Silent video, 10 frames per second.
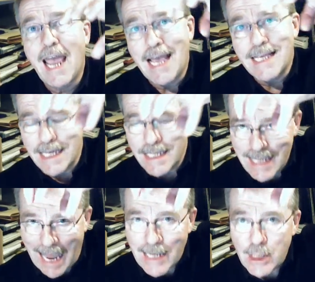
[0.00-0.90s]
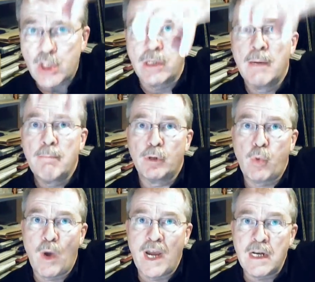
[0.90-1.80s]
is this tension
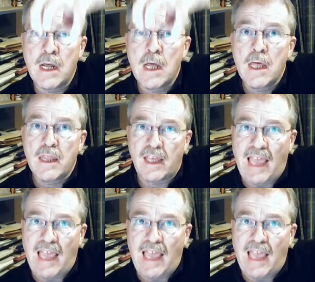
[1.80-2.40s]
between the